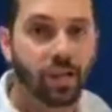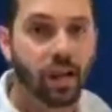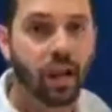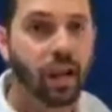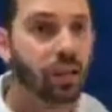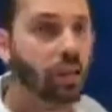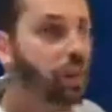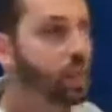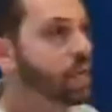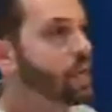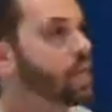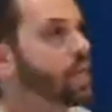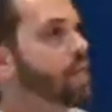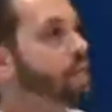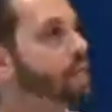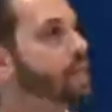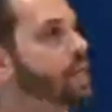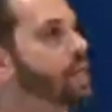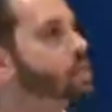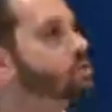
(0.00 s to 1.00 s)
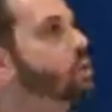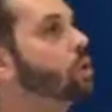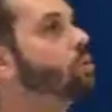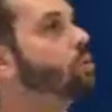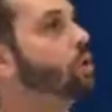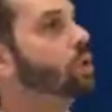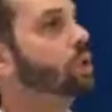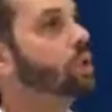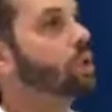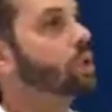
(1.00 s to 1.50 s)
care. That's why
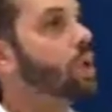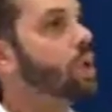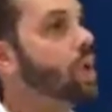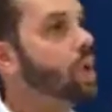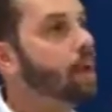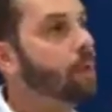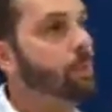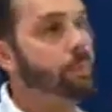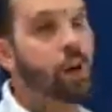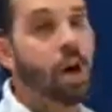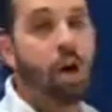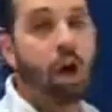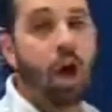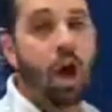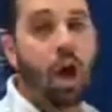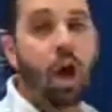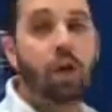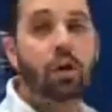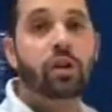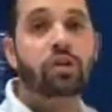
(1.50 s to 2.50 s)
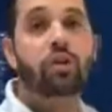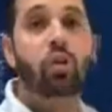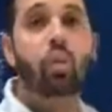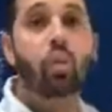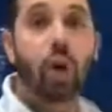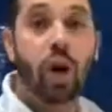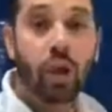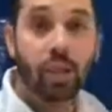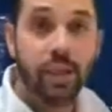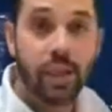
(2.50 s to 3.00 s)
we are into
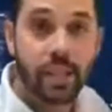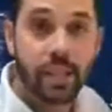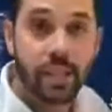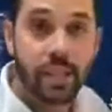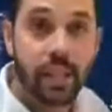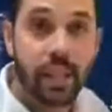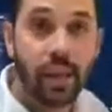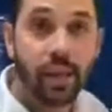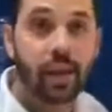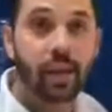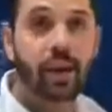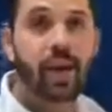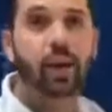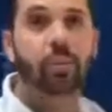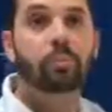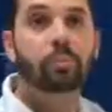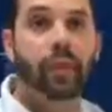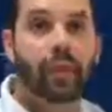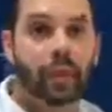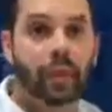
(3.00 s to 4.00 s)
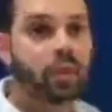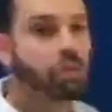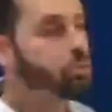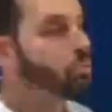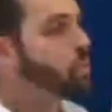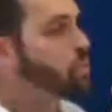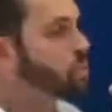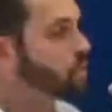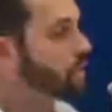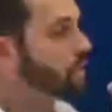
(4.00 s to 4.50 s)
wellness, because we
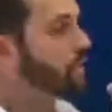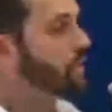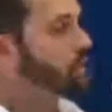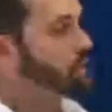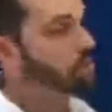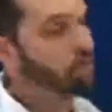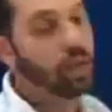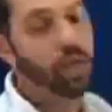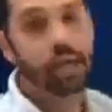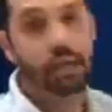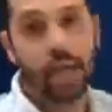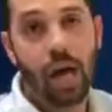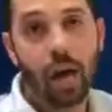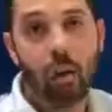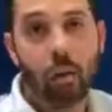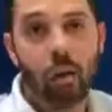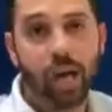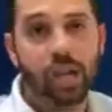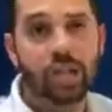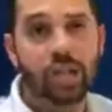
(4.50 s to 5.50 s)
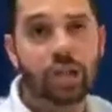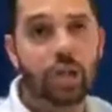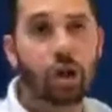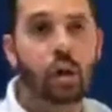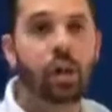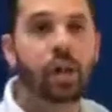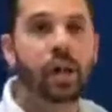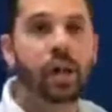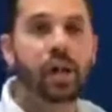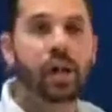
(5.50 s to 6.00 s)
treat that spine that way.
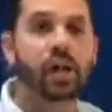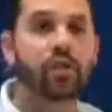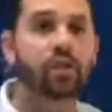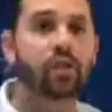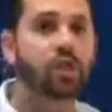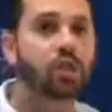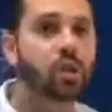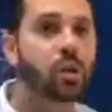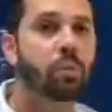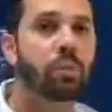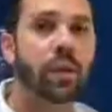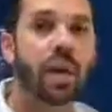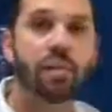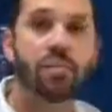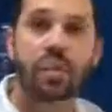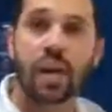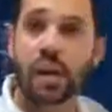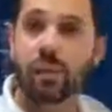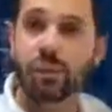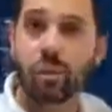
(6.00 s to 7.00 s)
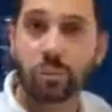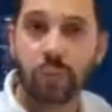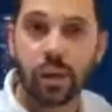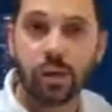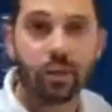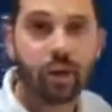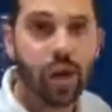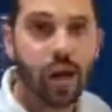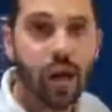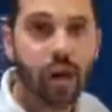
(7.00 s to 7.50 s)
So if you're someone that have never been
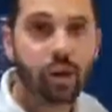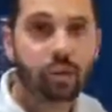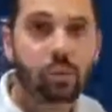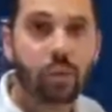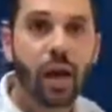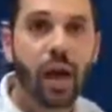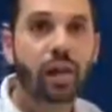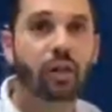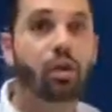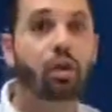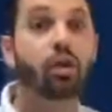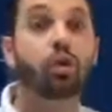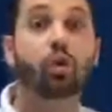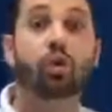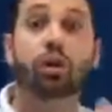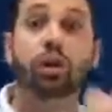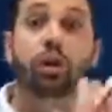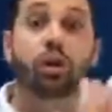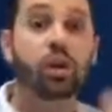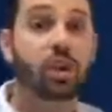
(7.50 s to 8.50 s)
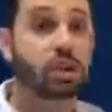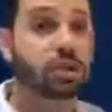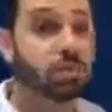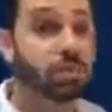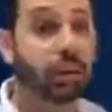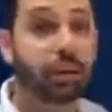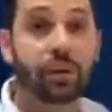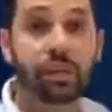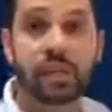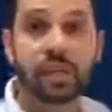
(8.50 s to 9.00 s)
to a chiropractor, or you're
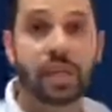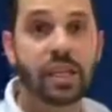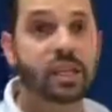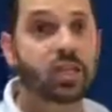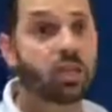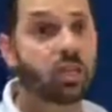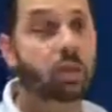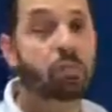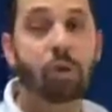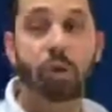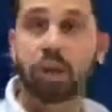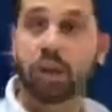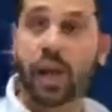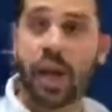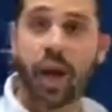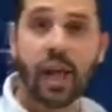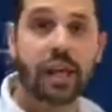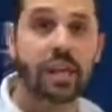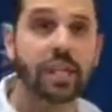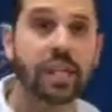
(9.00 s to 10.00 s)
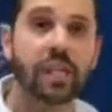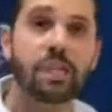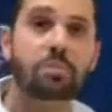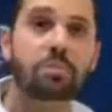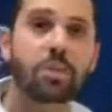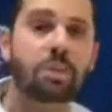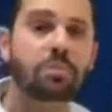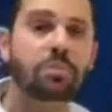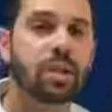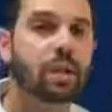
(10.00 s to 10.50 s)
experiencing some other kind of
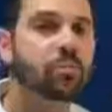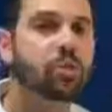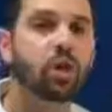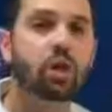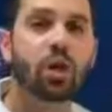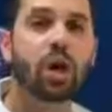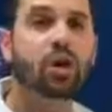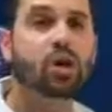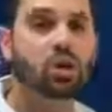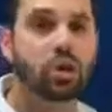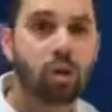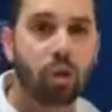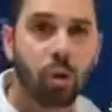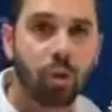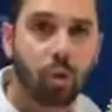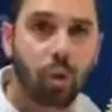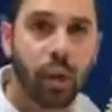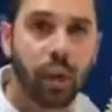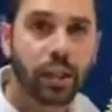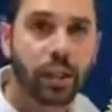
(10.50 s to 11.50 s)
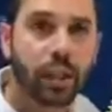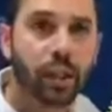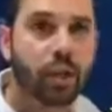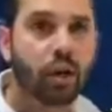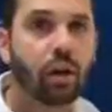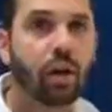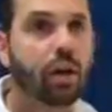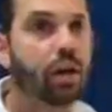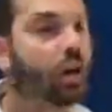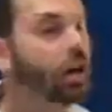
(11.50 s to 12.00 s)
symptoms and you're not sure what they
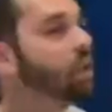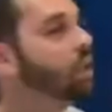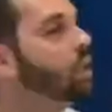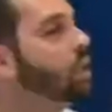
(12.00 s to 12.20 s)
are,